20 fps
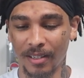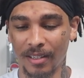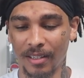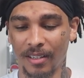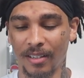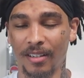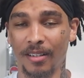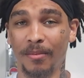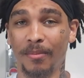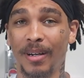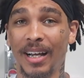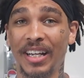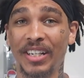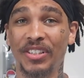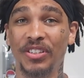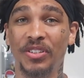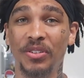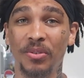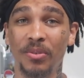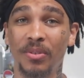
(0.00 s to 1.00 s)

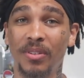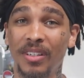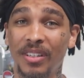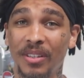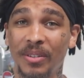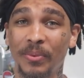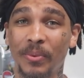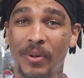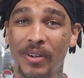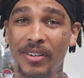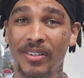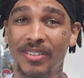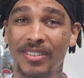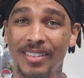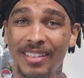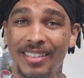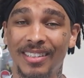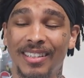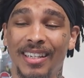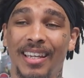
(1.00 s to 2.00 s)
I do think the Warriors
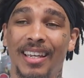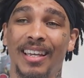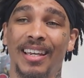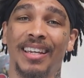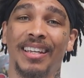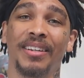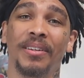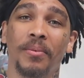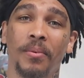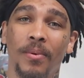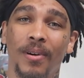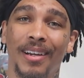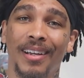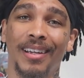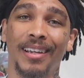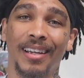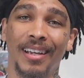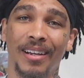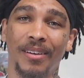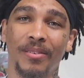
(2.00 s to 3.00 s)
need to add
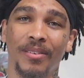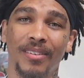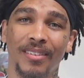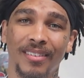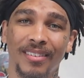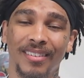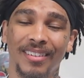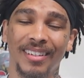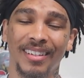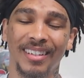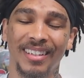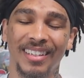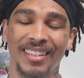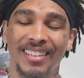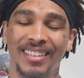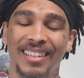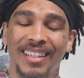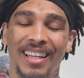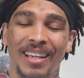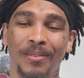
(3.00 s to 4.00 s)
Dwight Howard.
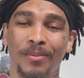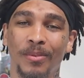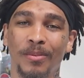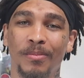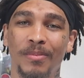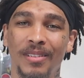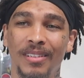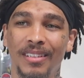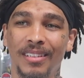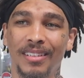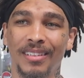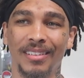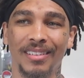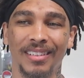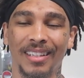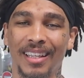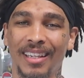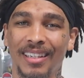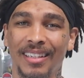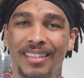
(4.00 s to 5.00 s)
That would be
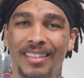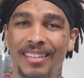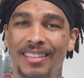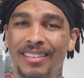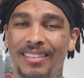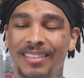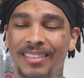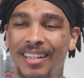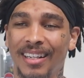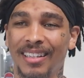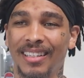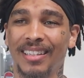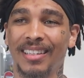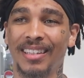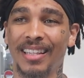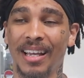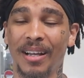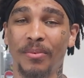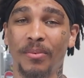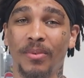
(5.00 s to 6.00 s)
like, I
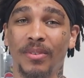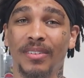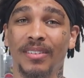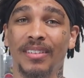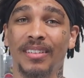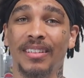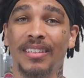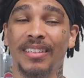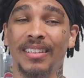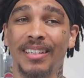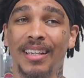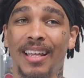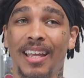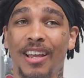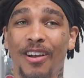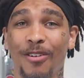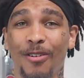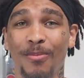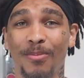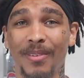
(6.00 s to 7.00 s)
think that would
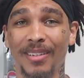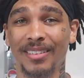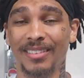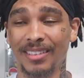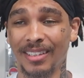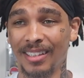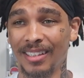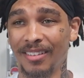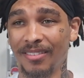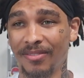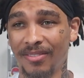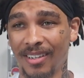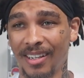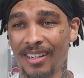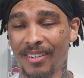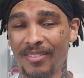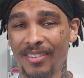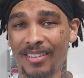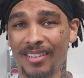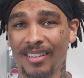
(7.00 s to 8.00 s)
help and solidify
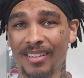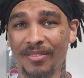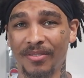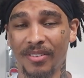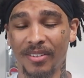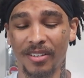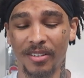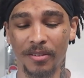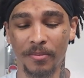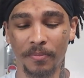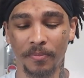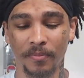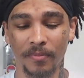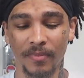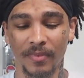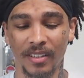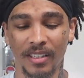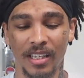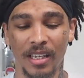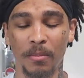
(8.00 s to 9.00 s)
everything for them.
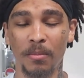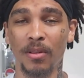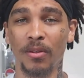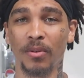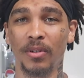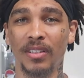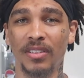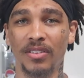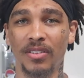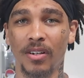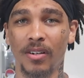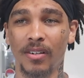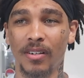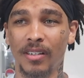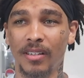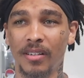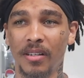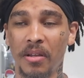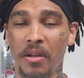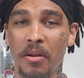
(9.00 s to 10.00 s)
Keep Looney
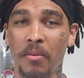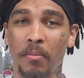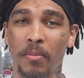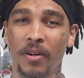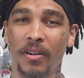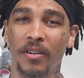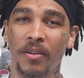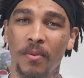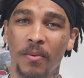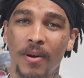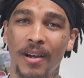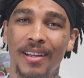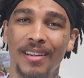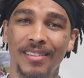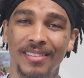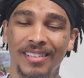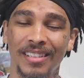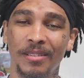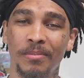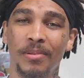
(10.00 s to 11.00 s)
starting, bring Dwight
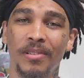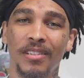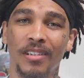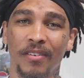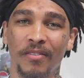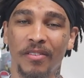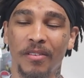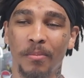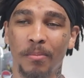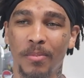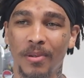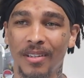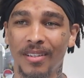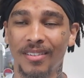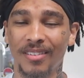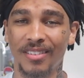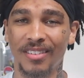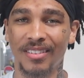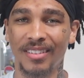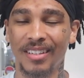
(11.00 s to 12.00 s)
and CP off the
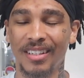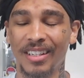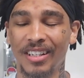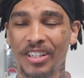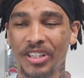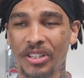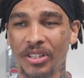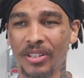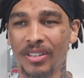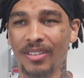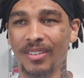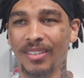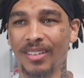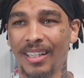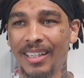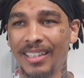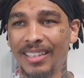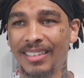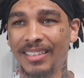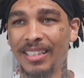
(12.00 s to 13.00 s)
bench, or
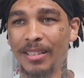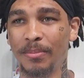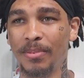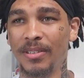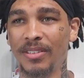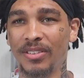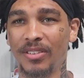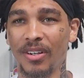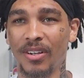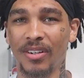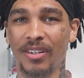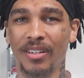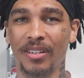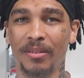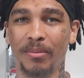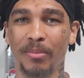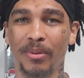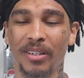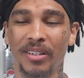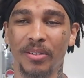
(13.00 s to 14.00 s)
like CP
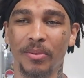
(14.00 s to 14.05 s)
starting, bring